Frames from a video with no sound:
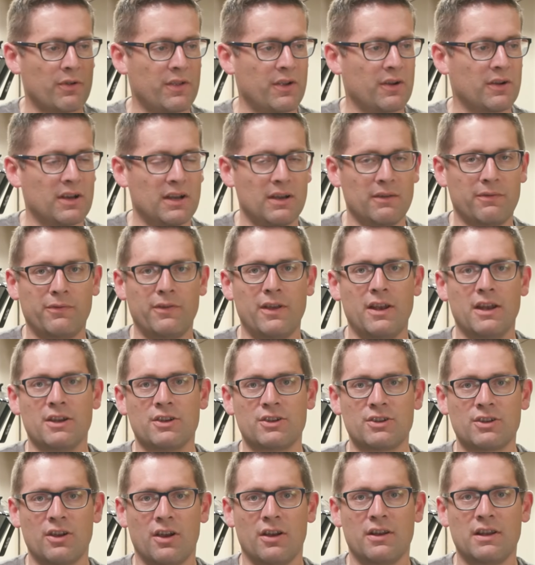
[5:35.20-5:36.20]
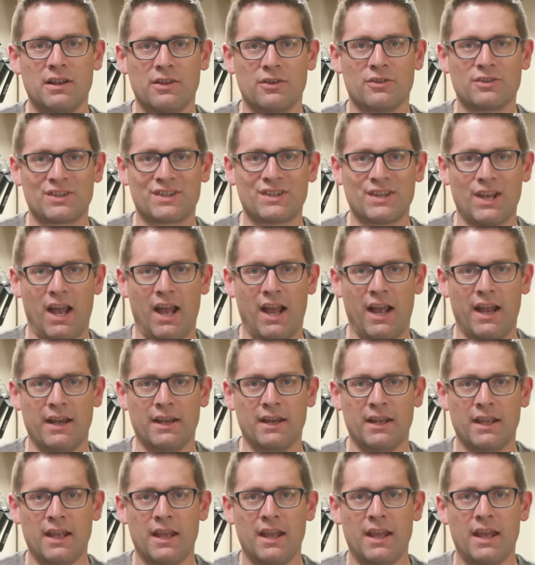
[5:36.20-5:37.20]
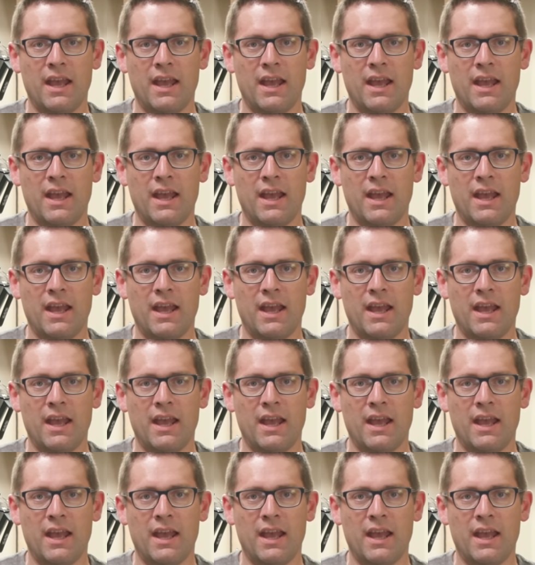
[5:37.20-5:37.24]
where they're going to finish on either side